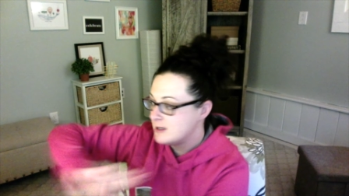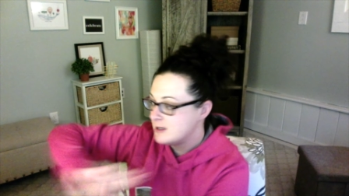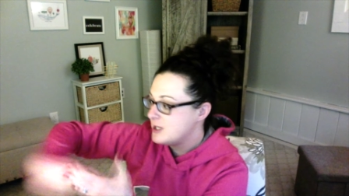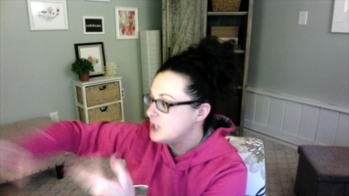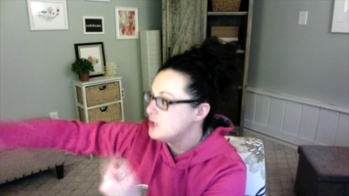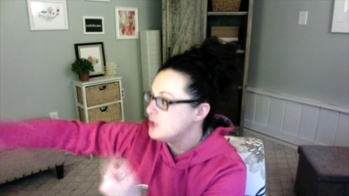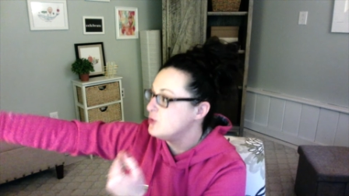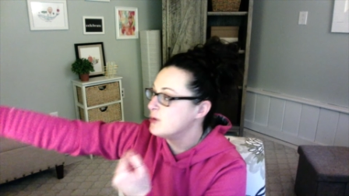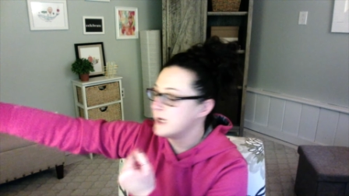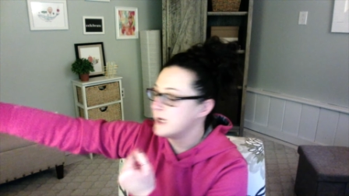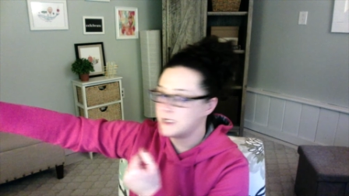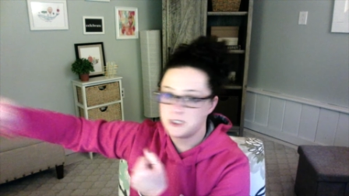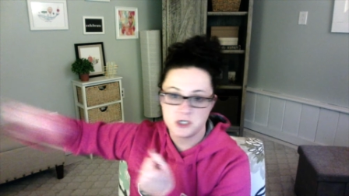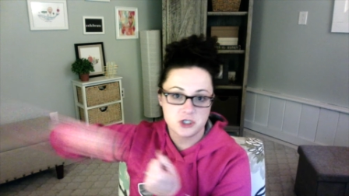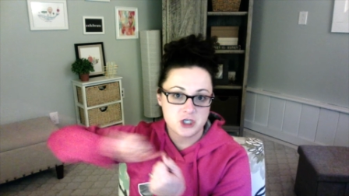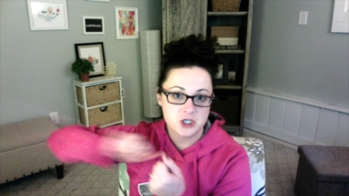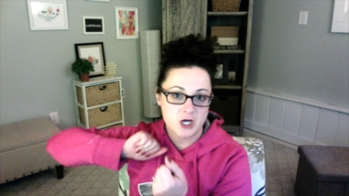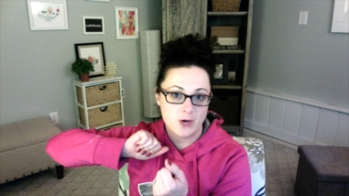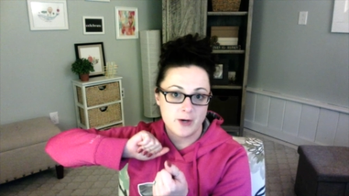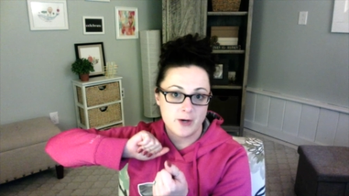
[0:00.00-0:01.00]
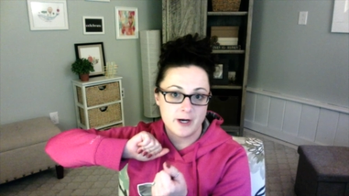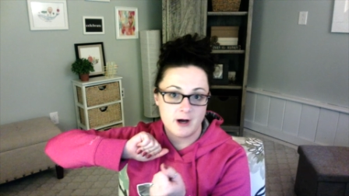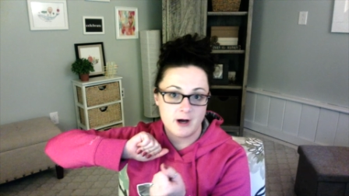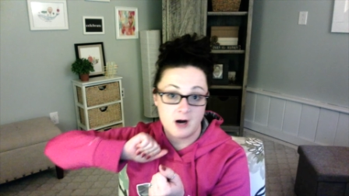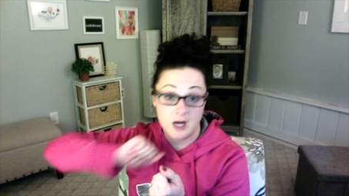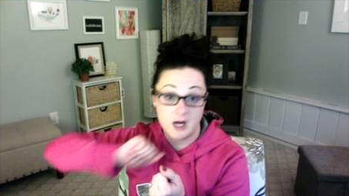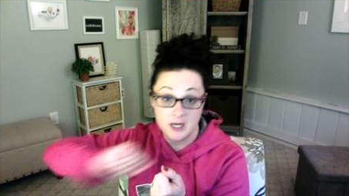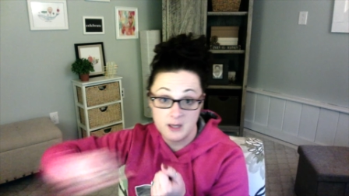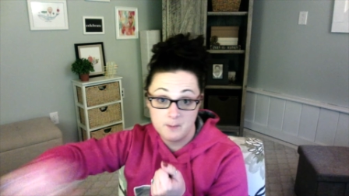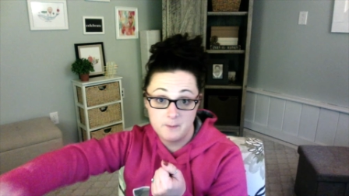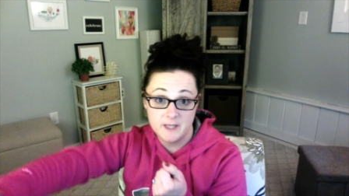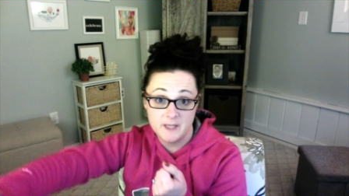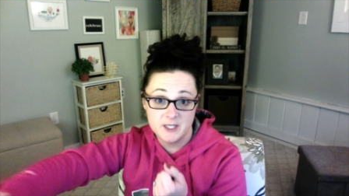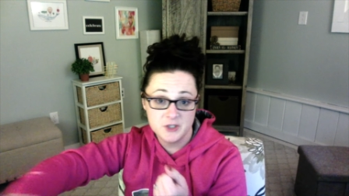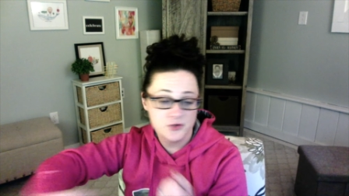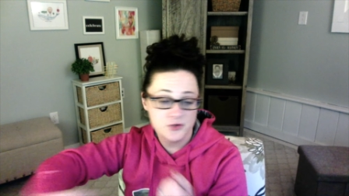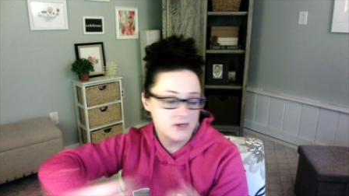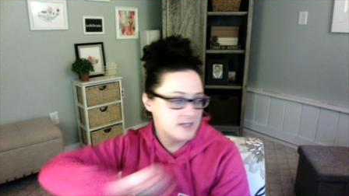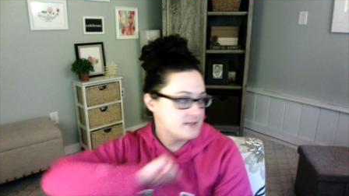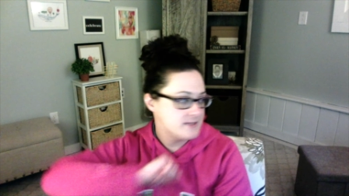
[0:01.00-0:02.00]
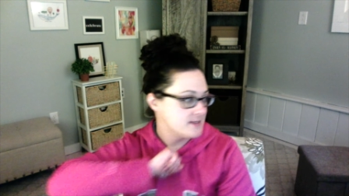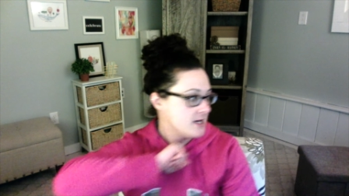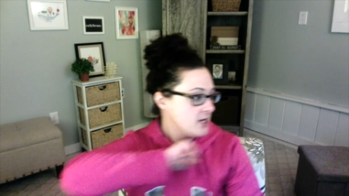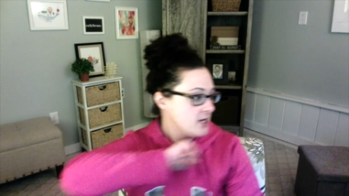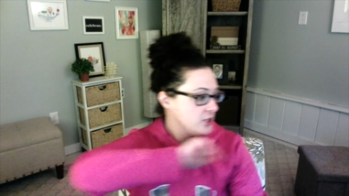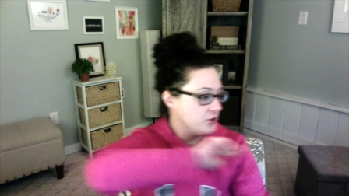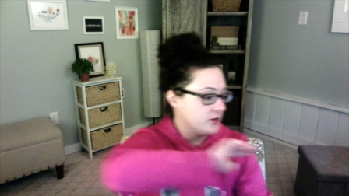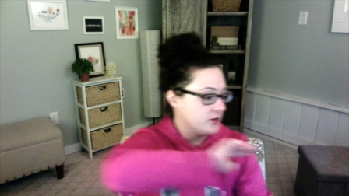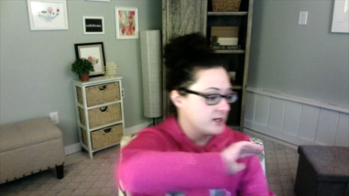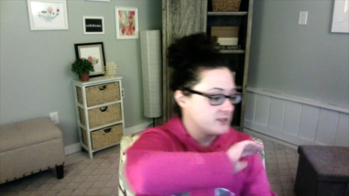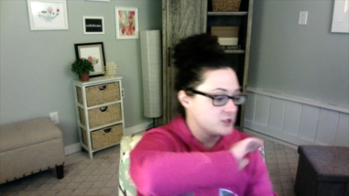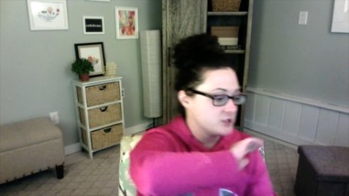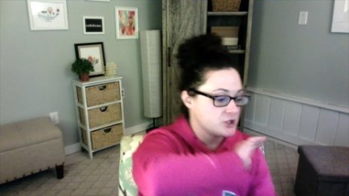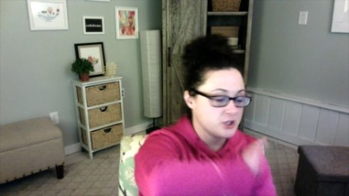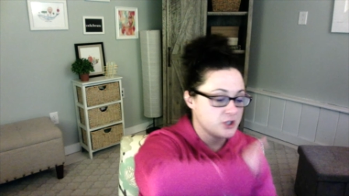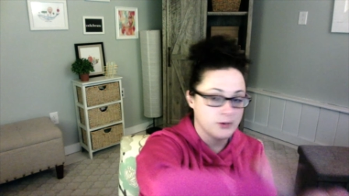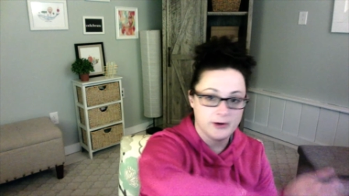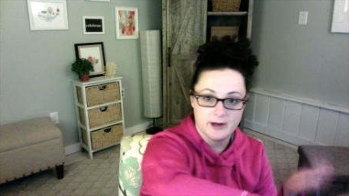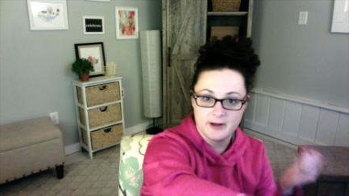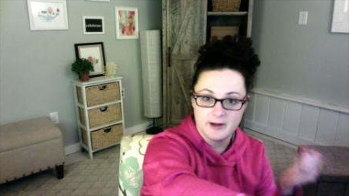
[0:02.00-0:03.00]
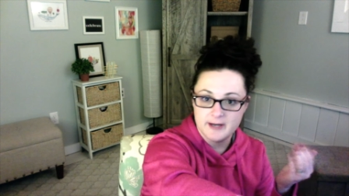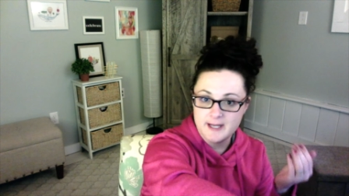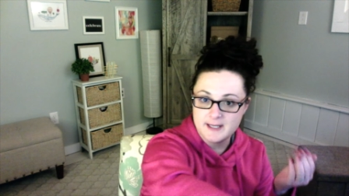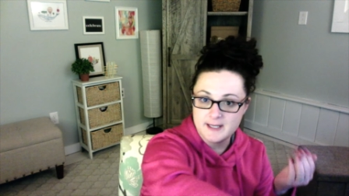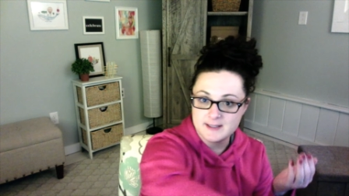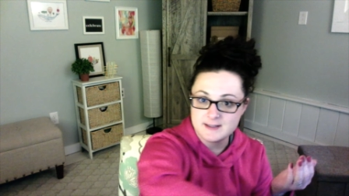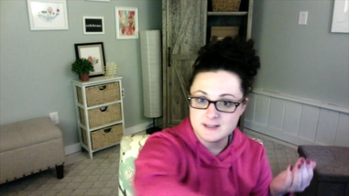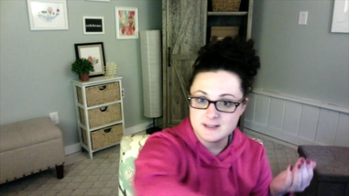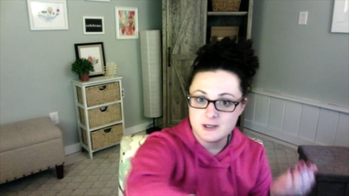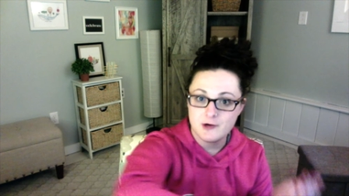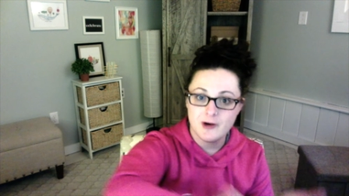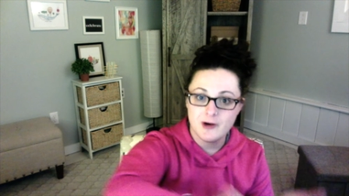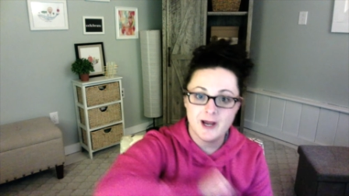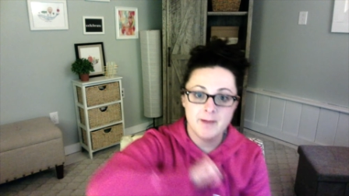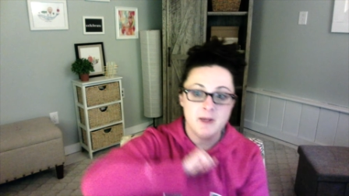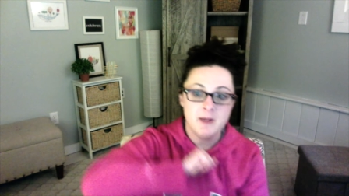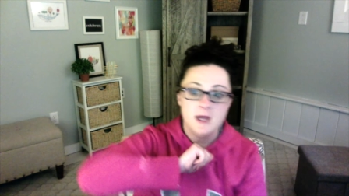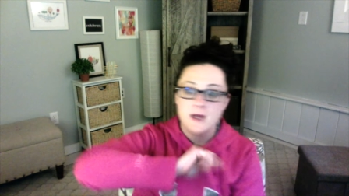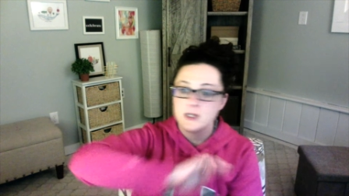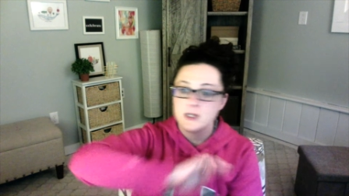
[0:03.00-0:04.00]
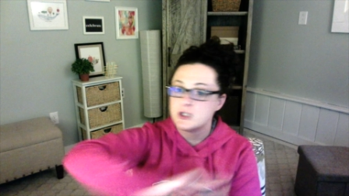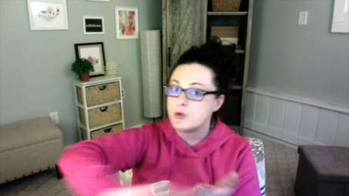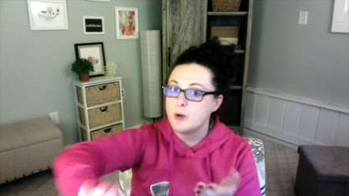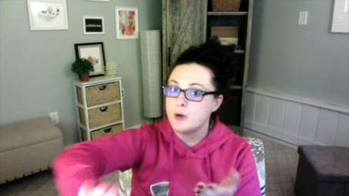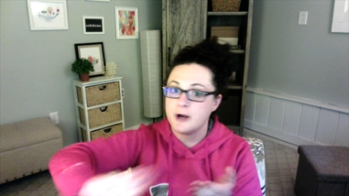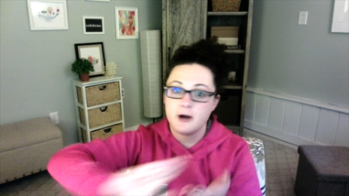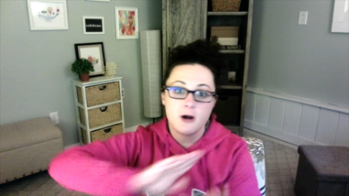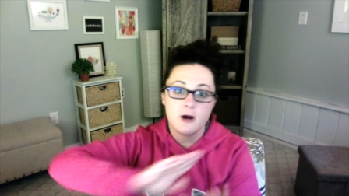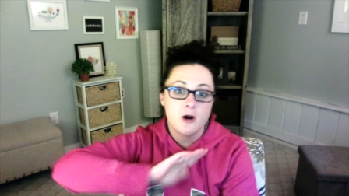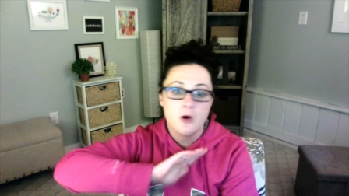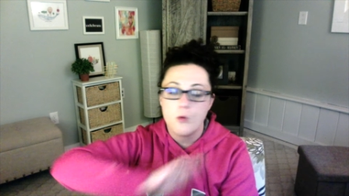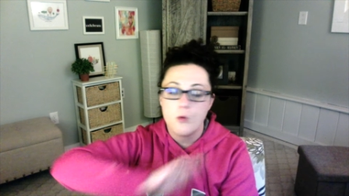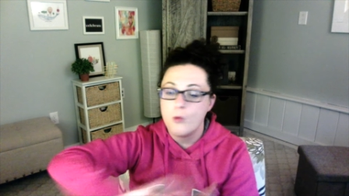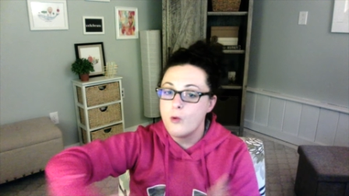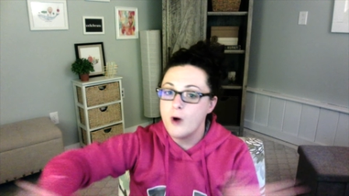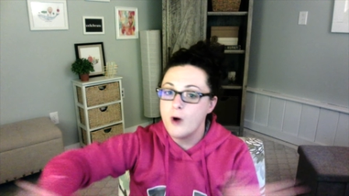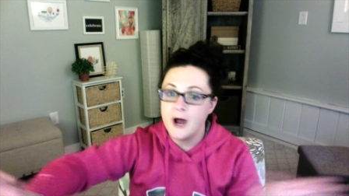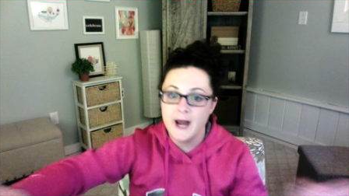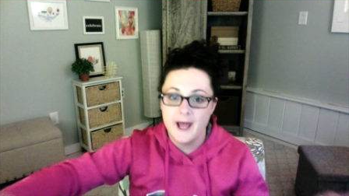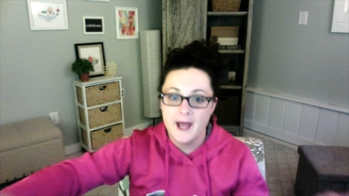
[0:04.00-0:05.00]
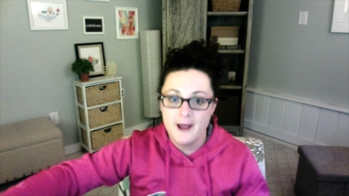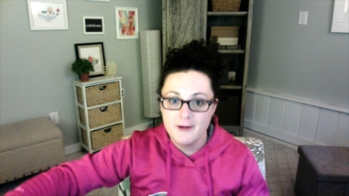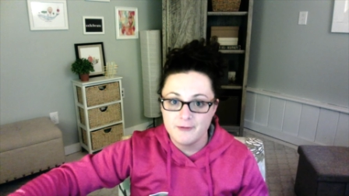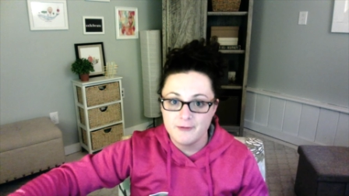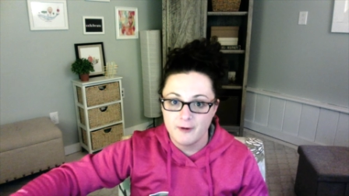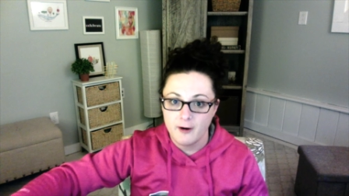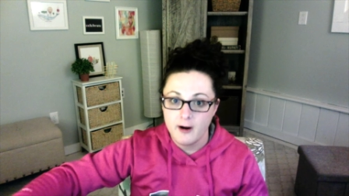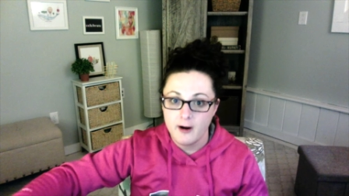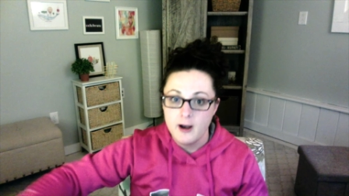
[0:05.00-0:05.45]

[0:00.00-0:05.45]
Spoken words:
you get to show it on Pinterest, you get to show it on Instagram, Twitter, whatever.